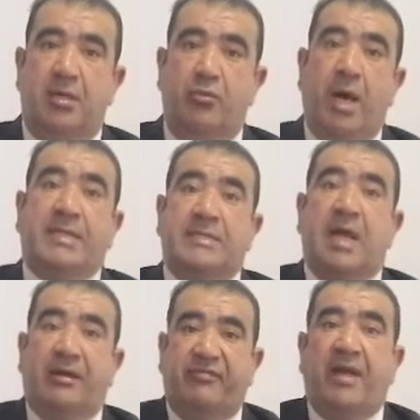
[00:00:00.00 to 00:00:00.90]
What is
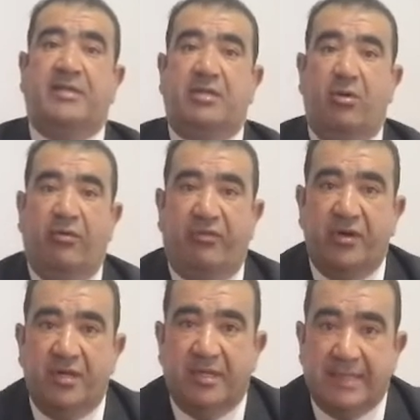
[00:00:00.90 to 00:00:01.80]
the advantage of
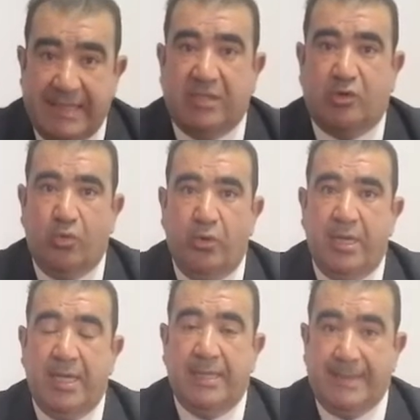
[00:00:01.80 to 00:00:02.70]
D2?
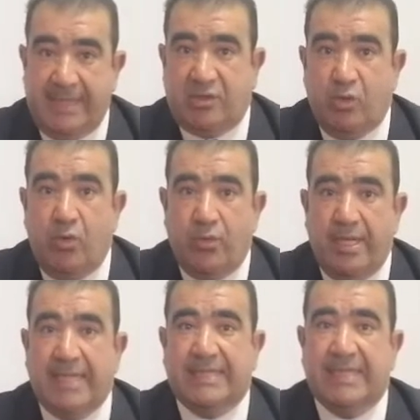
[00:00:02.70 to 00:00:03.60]
D2,
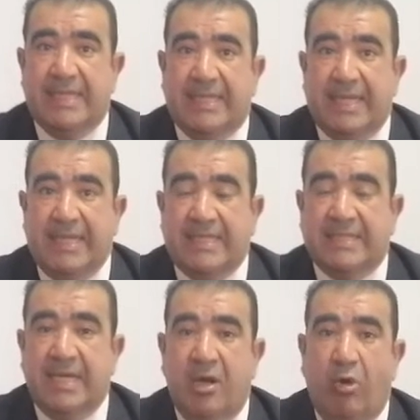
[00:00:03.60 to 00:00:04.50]
it
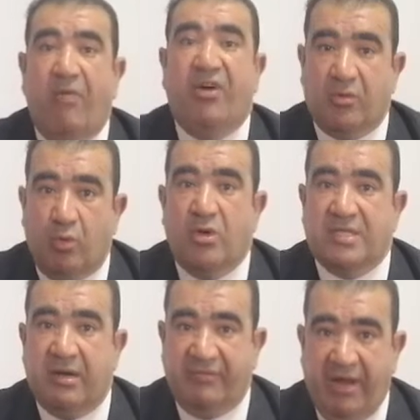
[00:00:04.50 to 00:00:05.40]
increase overall
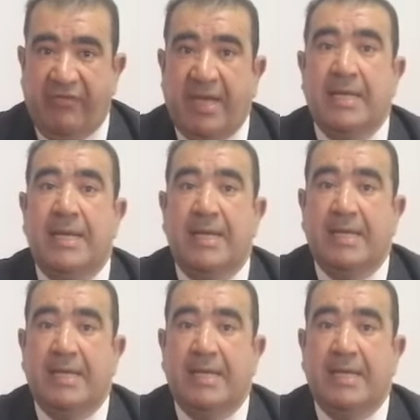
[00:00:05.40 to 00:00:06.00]
survival.